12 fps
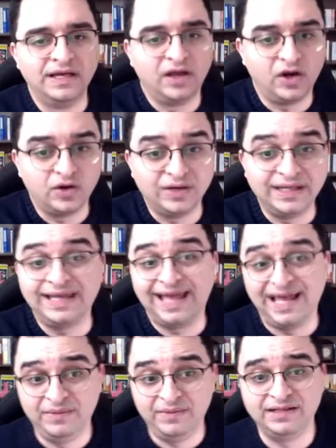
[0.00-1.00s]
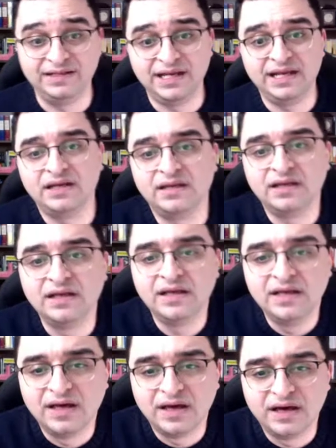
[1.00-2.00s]
earning and maintaining
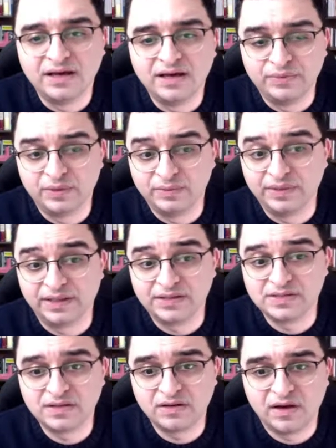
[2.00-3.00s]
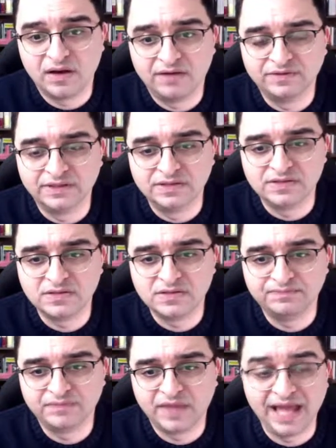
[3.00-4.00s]
uh, the public's confidence
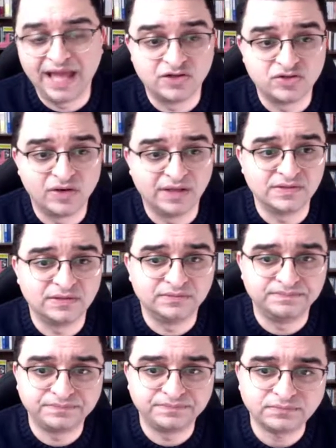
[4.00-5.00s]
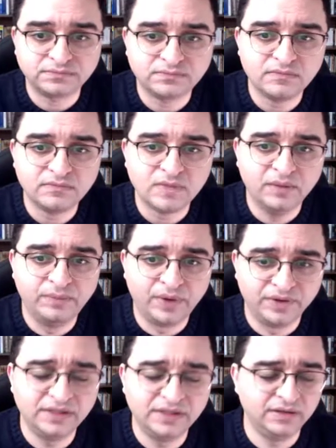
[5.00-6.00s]
and trust.
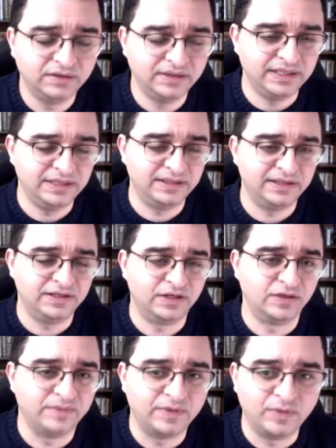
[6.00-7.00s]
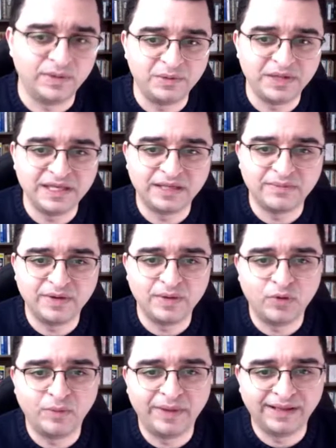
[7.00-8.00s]
Particularly, you know, when think about
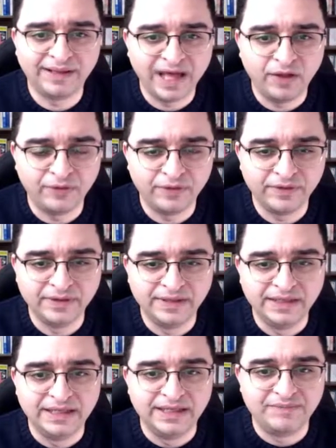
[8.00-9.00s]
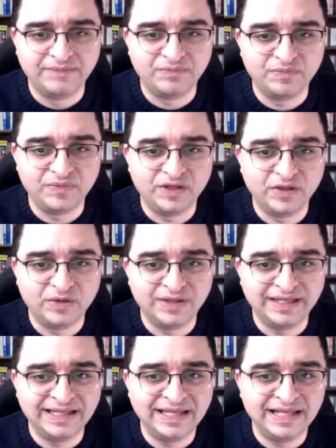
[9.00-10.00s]
mobile health, you know,
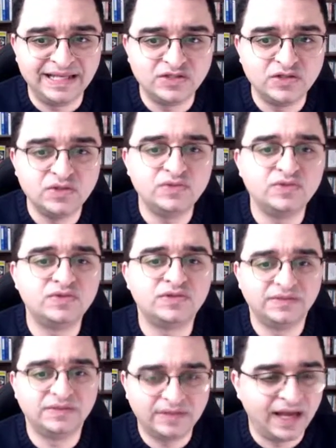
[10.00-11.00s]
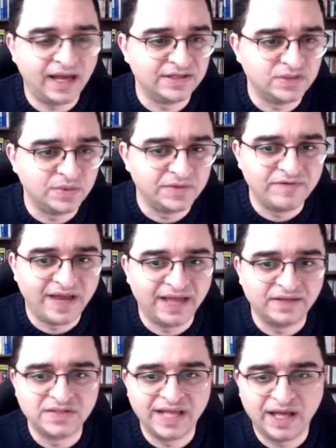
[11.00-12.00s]
it's used uh, to
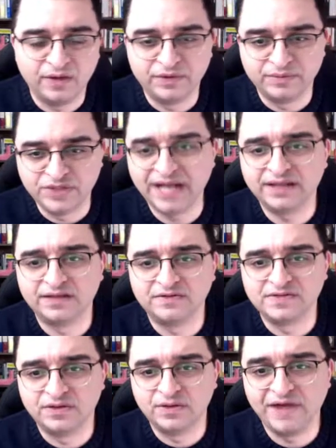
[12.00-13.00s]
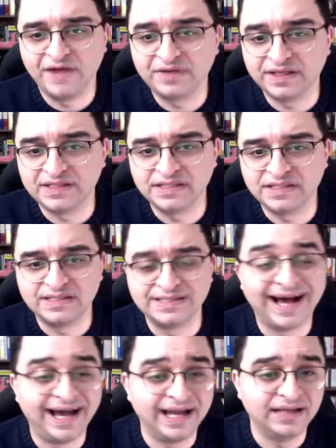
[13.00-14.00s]
advance health objectives, and their efficacy is
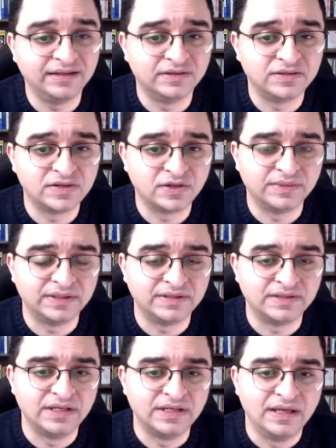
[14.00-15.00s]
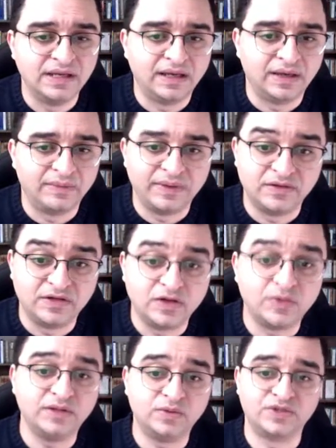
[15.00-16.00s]
highly determined about the
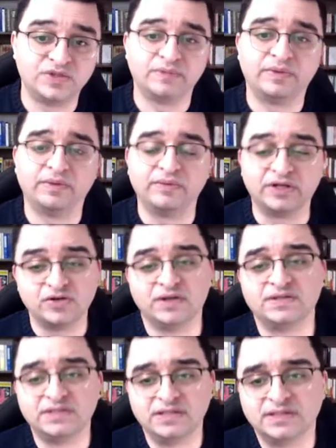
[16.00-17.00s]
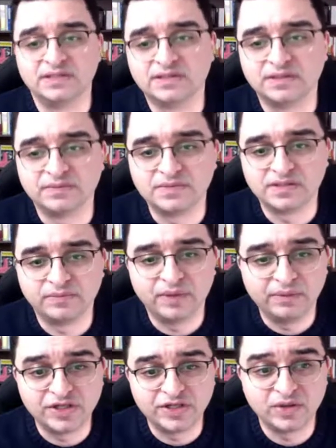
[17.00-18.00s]
degree to which the public trusts these systems. And
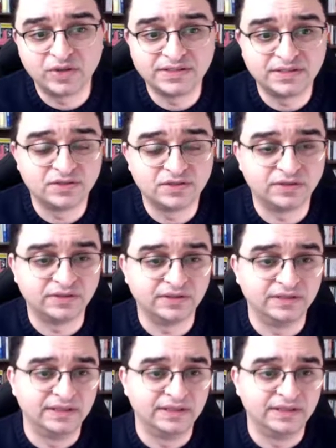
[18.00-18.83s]
public trust, in turn,